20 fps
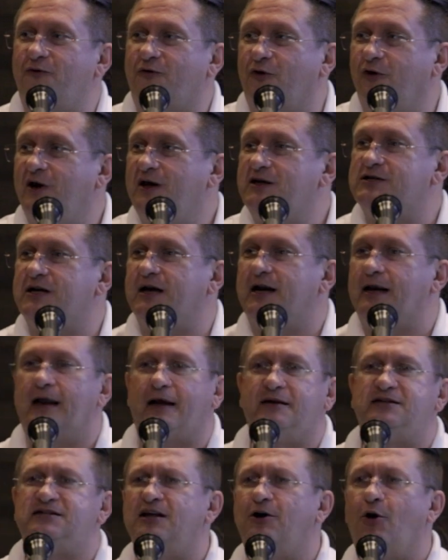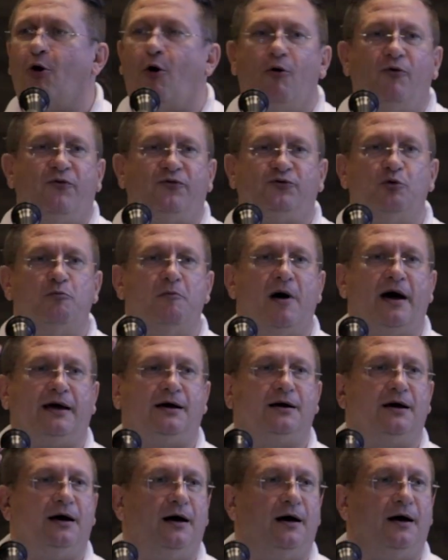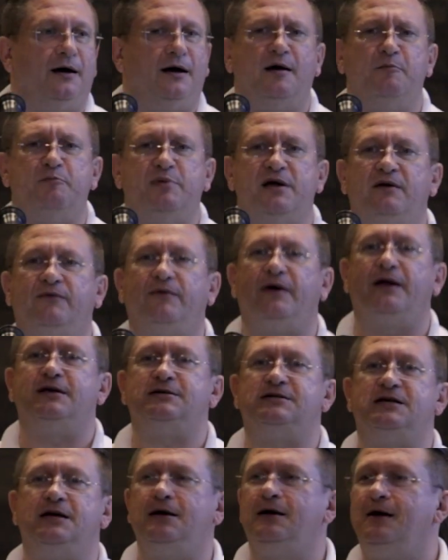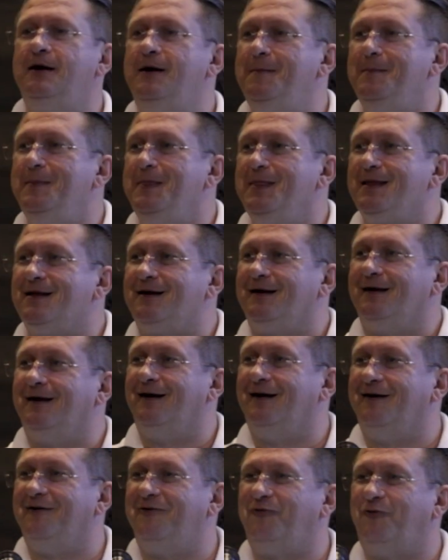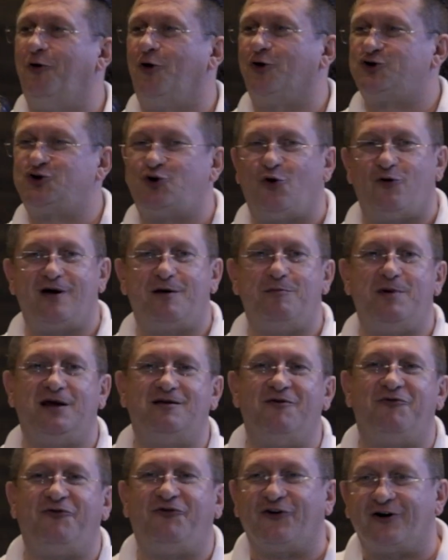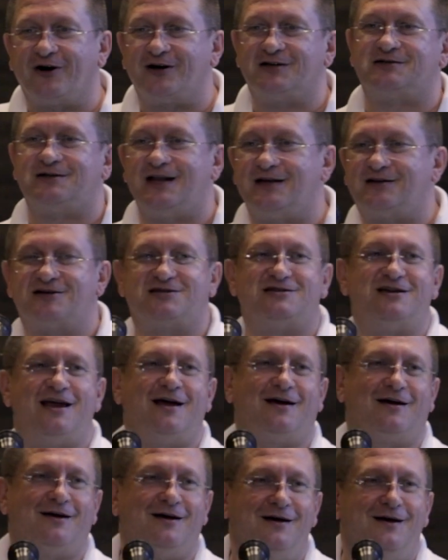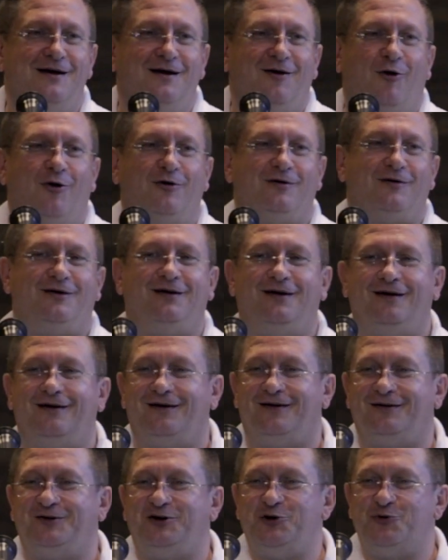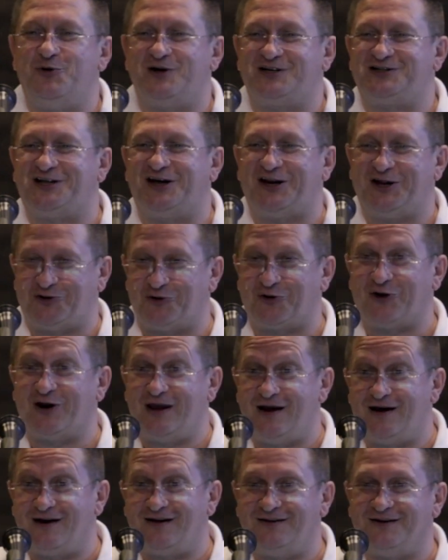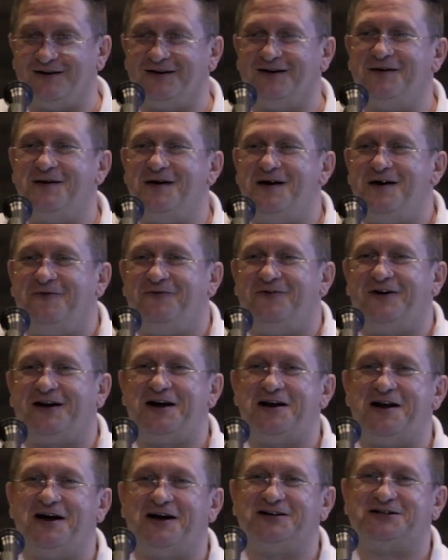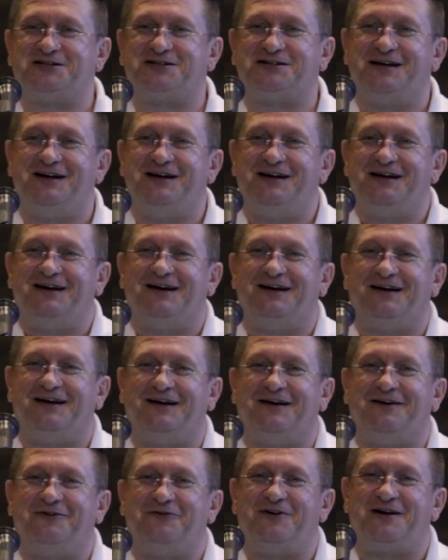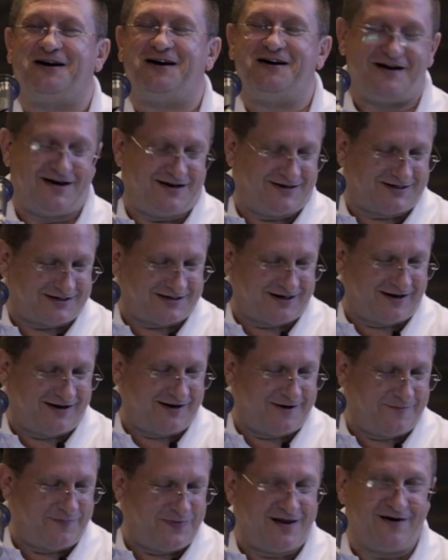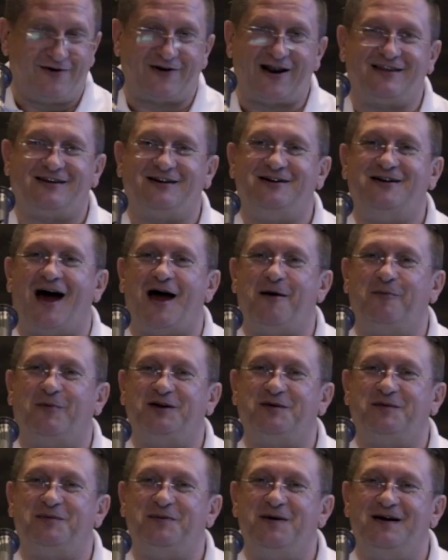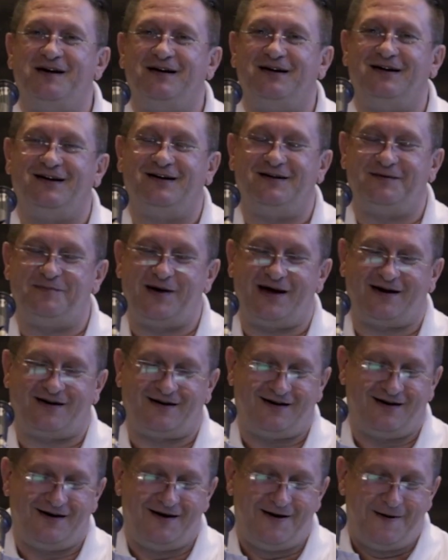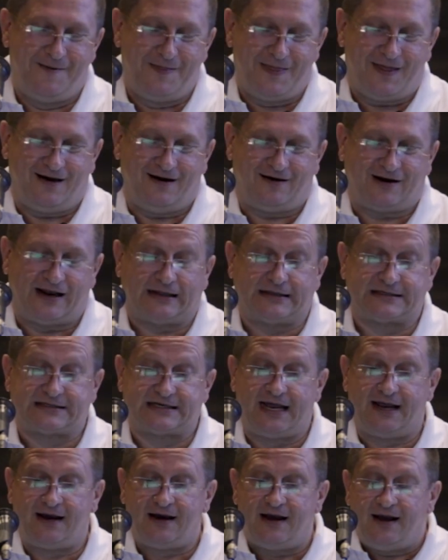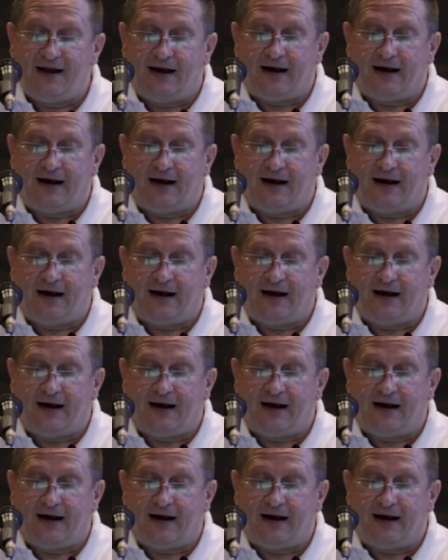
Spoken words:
colleagues here, and I still owe to Mike a beer, where is he? For showing me the first letter snake on the US territory here, the very nice red diamond back rattlesnake.